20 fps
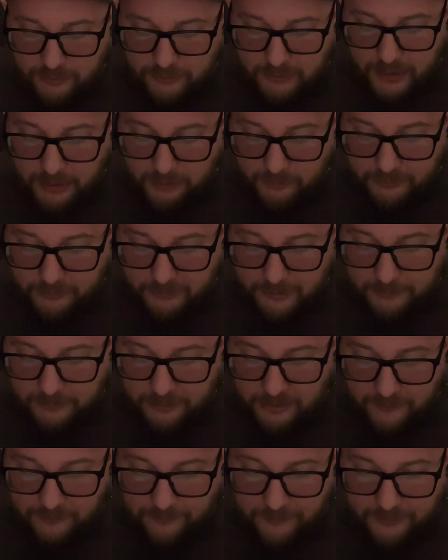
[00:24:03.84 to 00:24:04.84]
and shoes, and I looked
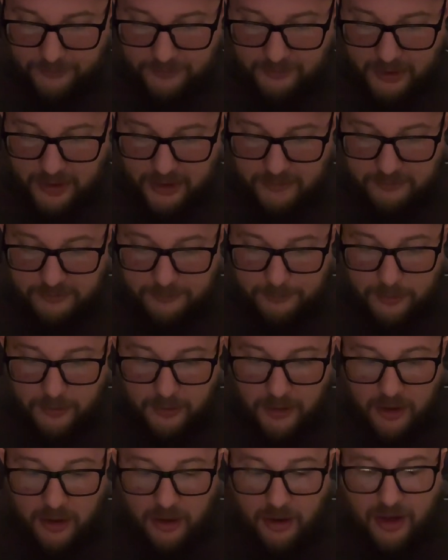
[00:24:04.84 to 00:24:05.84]
up to confront the guy as he
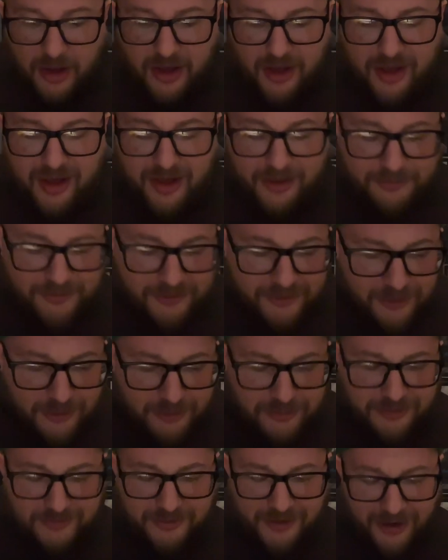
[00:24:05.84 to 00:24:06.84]
spoke. I'm
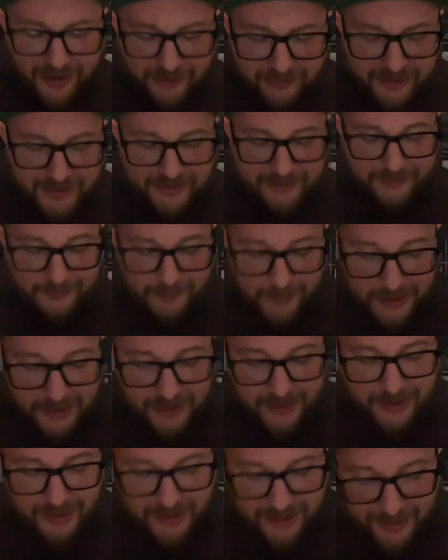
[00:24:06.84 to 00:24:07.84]
so sorry,
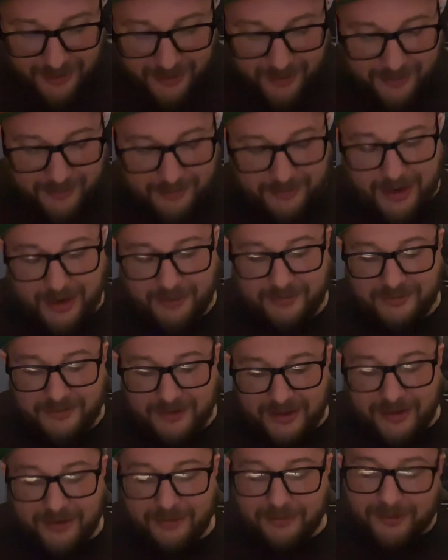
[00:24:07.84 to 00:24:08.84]
sweetie. Now
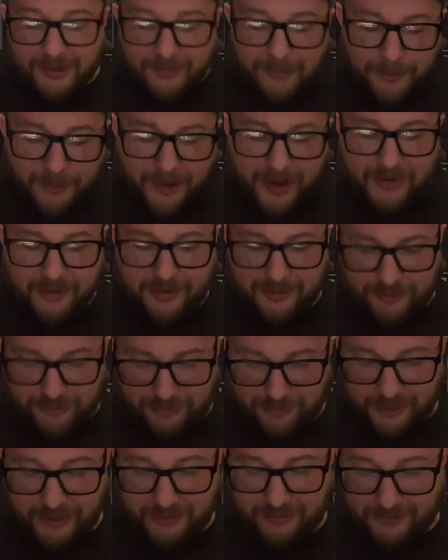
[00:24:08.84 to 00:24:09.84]
see, let me buy you
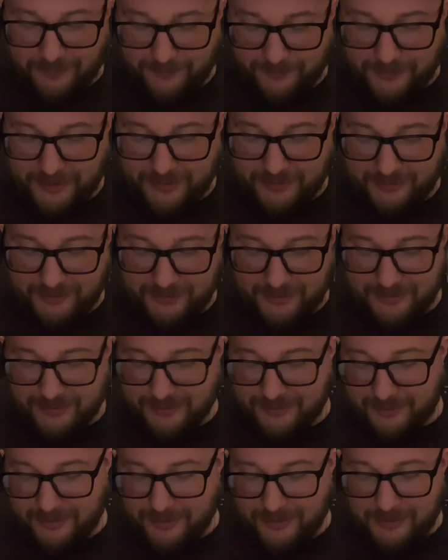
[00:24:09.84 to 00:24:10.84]
a drink to fix
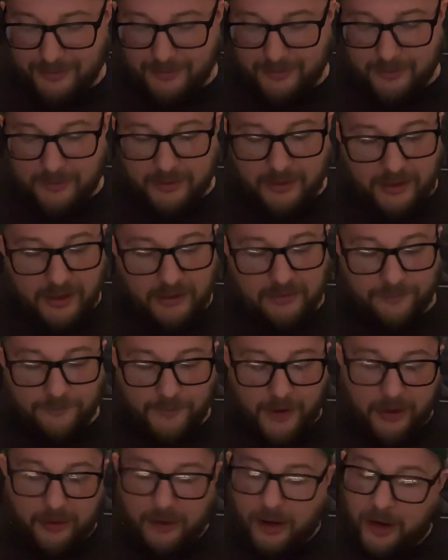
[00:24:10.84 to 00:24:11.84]
this."
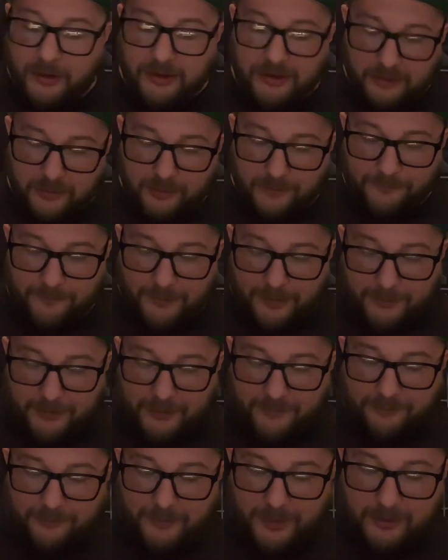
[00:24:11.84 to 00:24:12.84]
"It's fine. I need to go
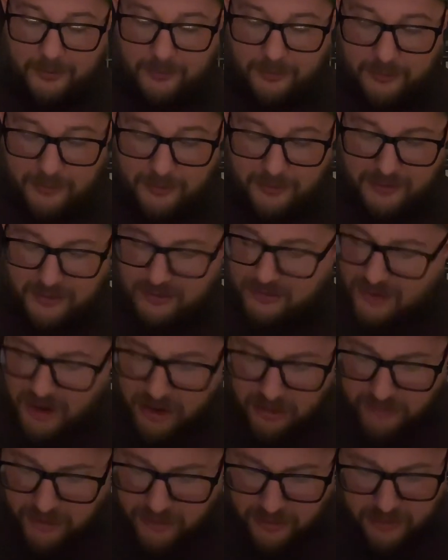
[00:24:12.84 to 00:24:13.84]
find my friend."
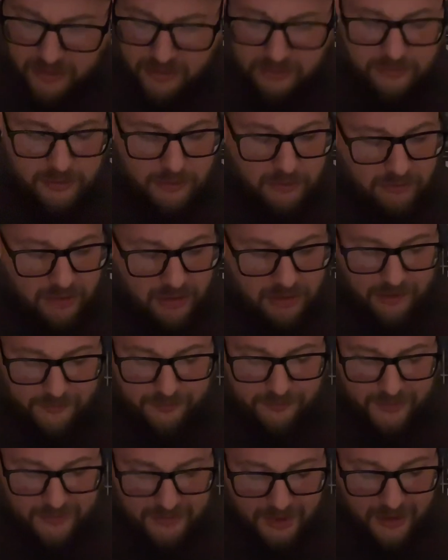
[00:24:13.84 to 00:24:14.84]
No, don't run
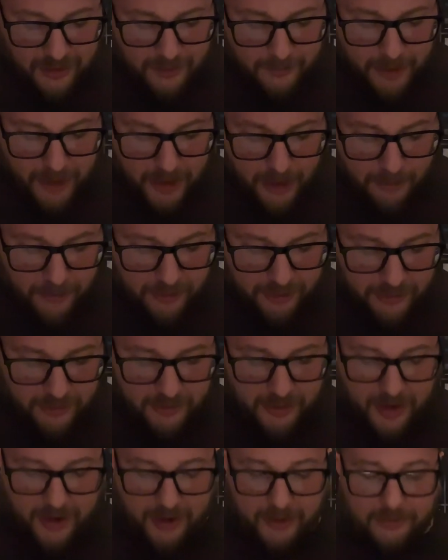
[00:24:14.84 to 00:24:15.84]
off like that. Come on, I'm a
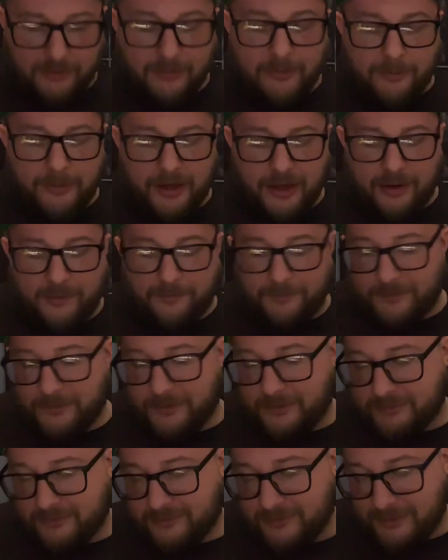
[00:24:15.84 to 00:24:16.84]
good guy. Let me make up
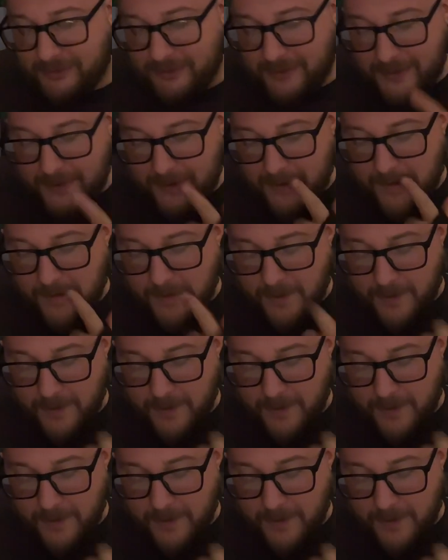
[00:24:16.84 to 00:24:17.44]
for this."